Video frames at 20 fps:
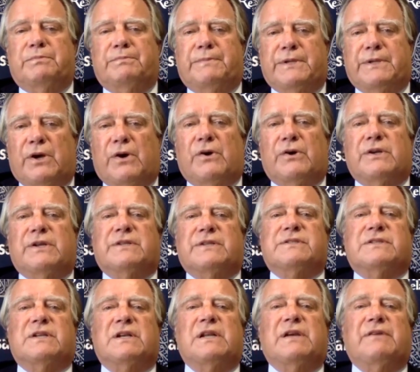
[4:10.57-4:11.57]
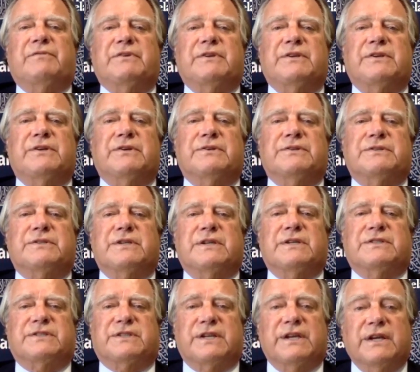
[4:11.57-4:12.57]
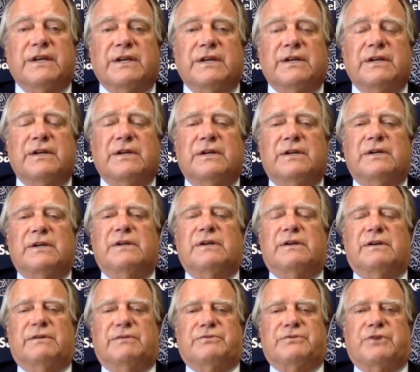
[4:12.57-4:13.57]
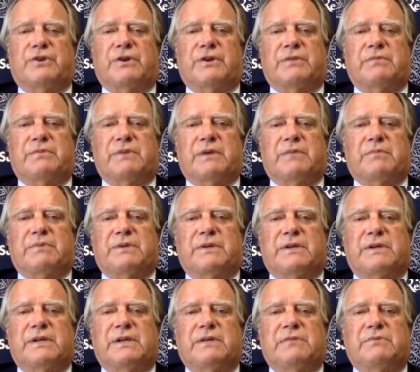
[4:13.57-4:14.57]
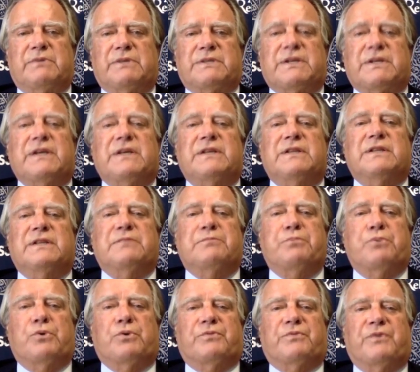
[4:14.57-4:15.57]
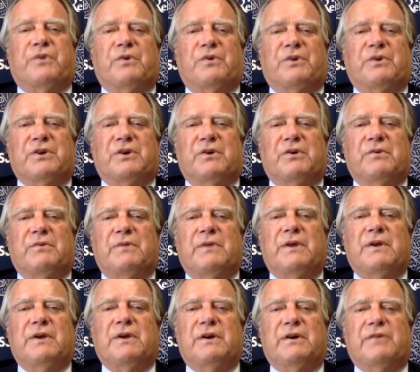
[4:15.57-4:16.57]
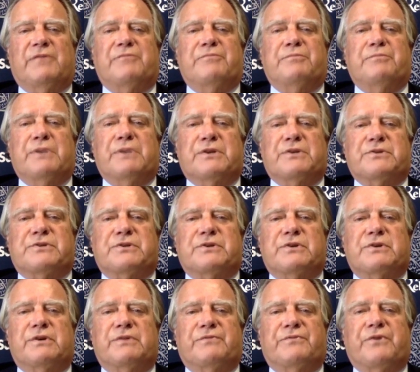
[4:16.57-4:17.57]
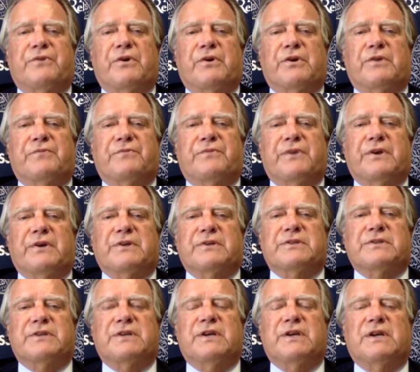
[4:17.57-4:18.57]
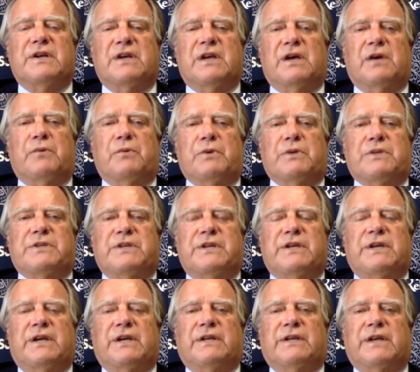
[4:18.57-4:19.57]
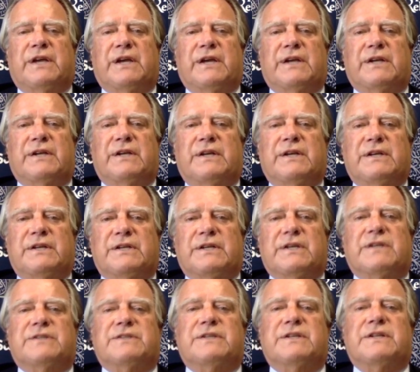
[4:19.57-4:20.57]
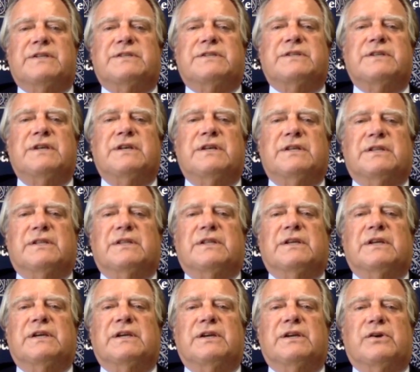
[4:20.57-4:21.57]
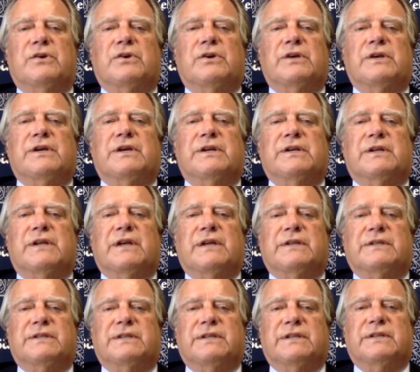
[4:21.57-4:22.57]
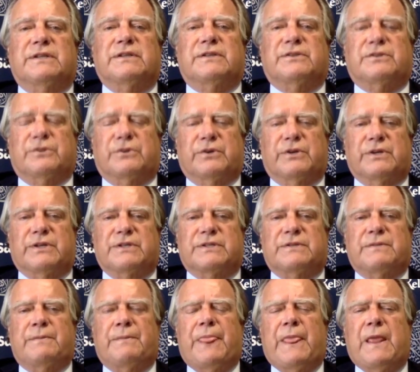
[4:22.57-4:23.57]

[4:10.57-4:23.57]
beyond his 11 years as King of Saudi Arabia. He retained the portfolio of Minister of Foreign Affairs, which he had had since the early 1930s.